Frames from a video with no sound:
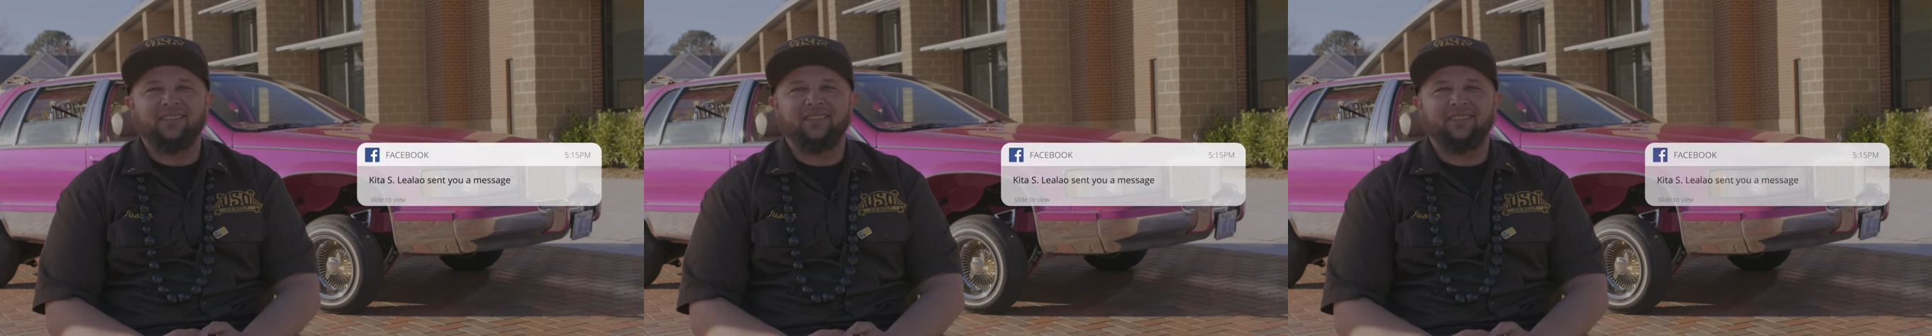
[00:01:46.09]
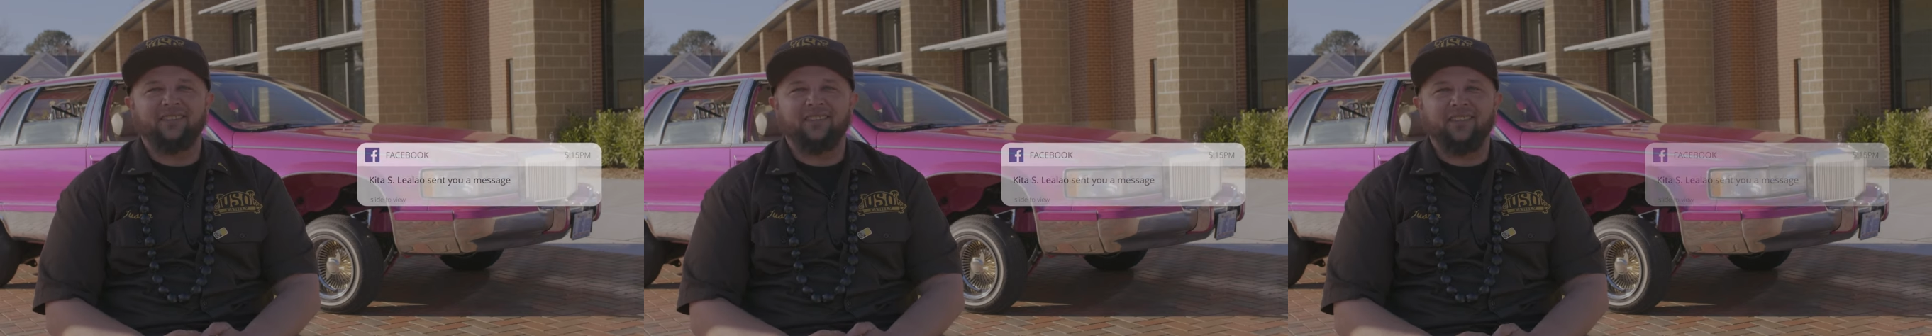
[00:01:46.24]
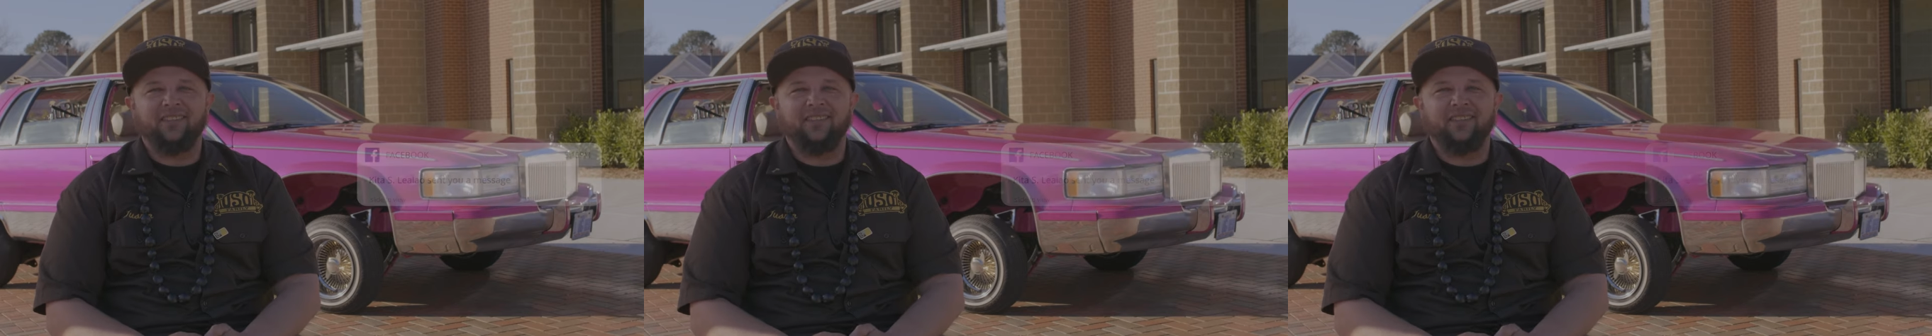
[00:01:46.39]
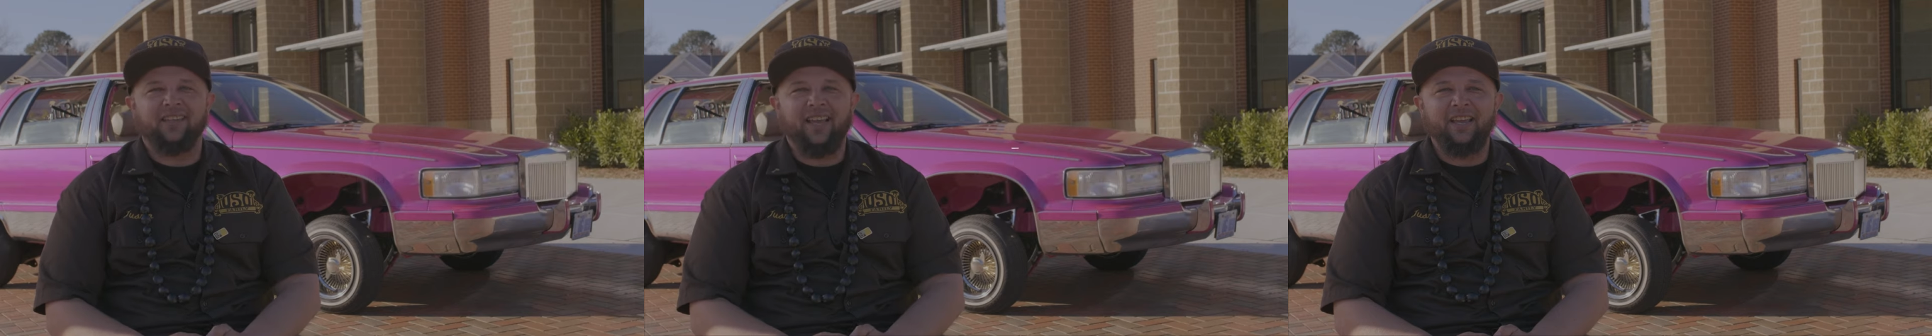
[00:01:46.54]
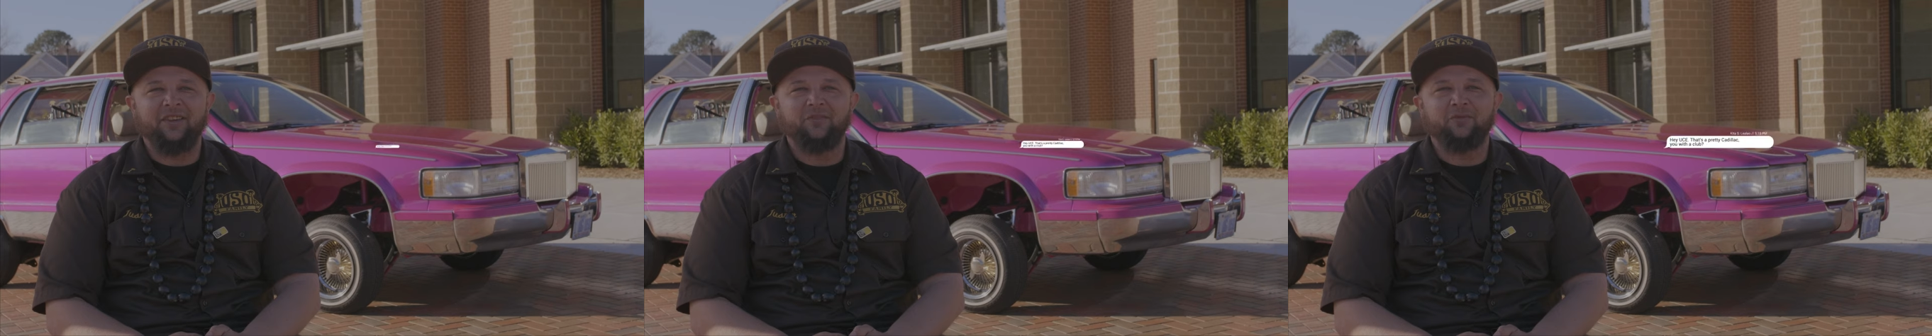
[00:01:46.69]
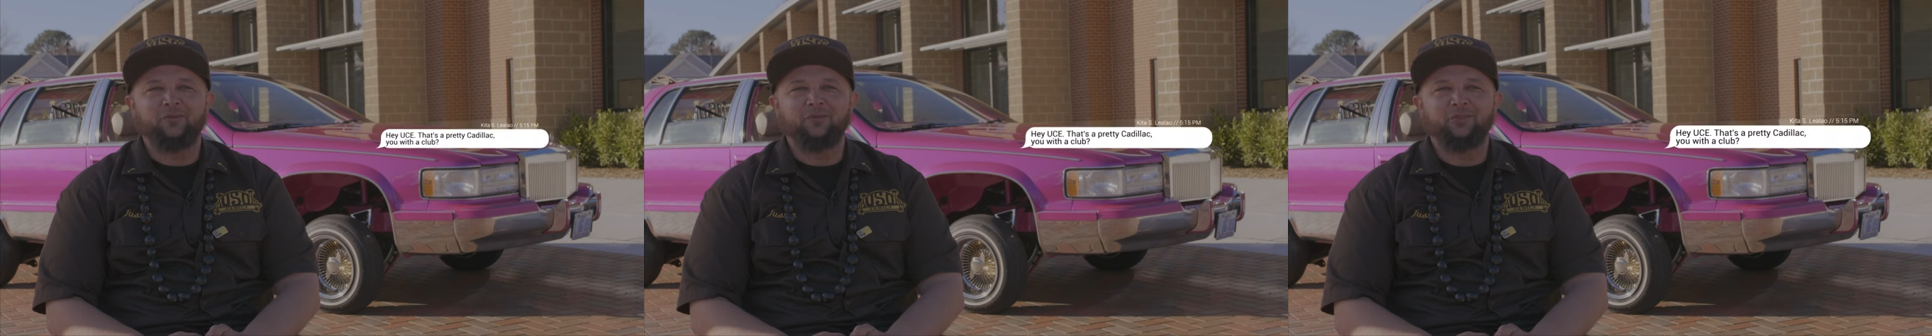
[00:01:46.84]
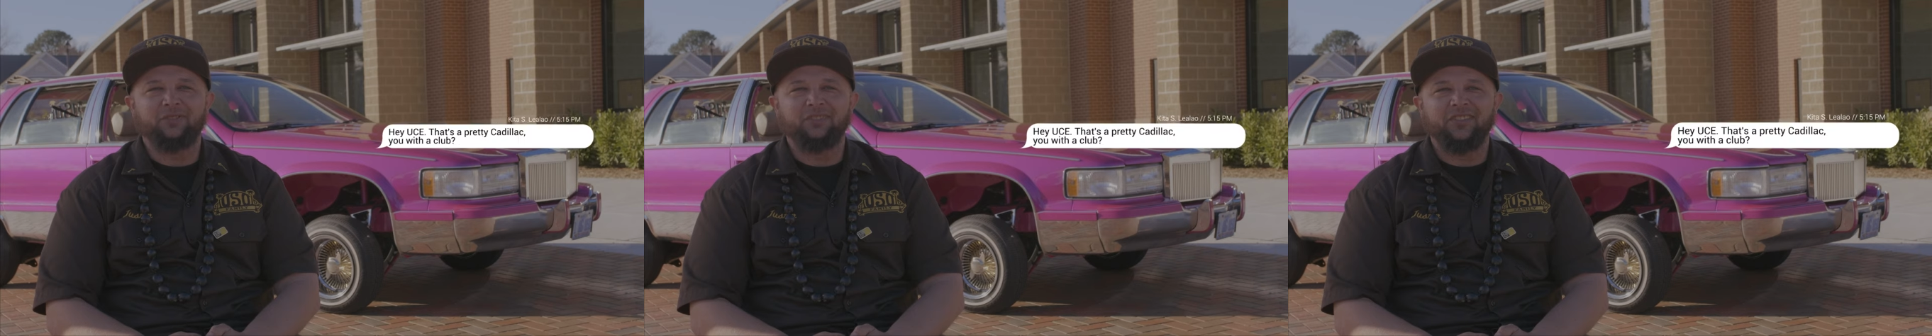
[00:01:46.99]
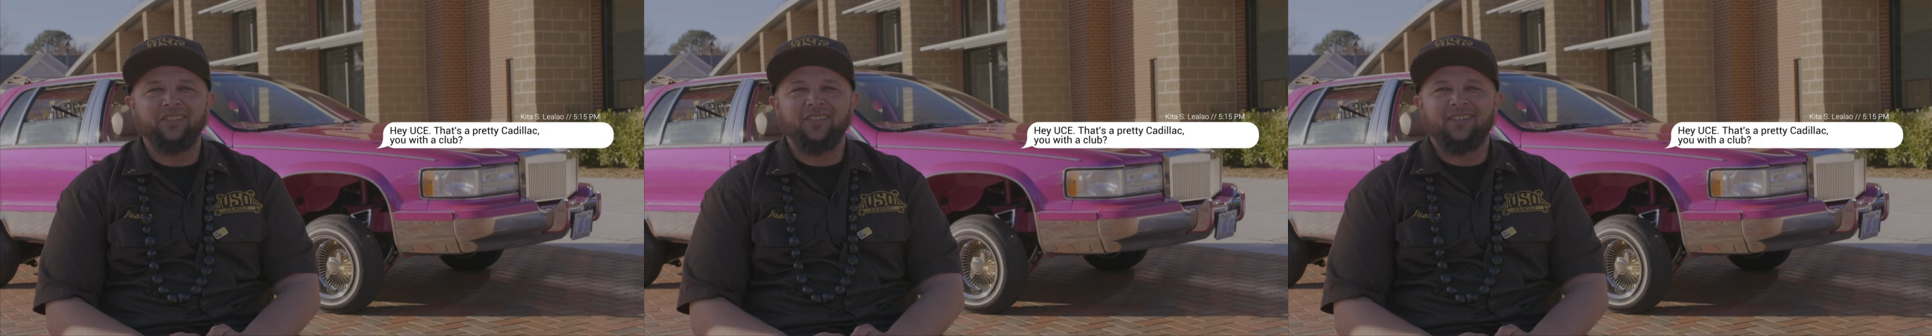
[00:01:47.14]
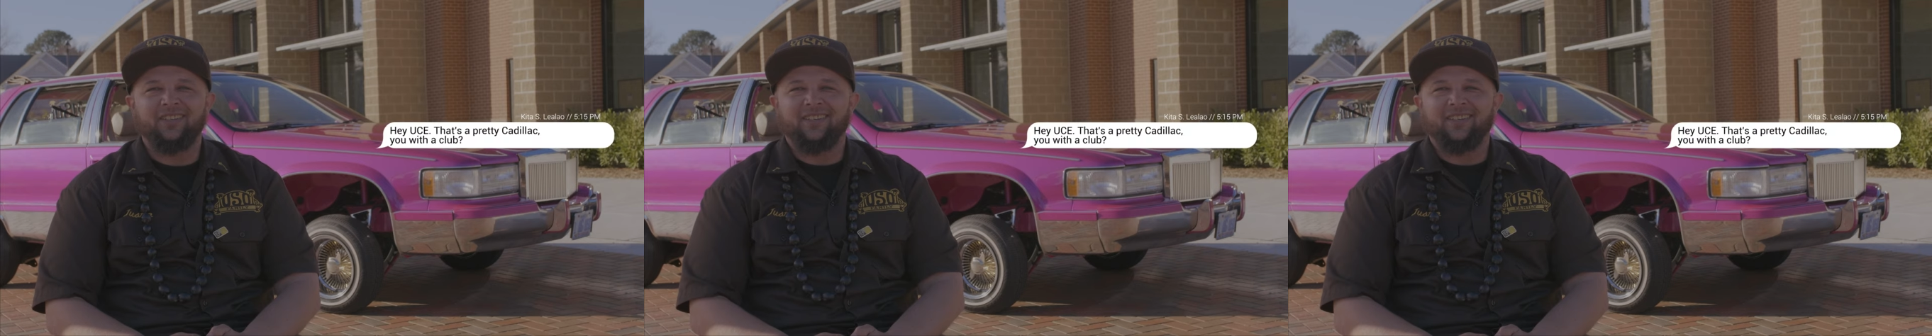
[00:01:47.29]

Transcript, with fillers: he said, "Hey, Oos,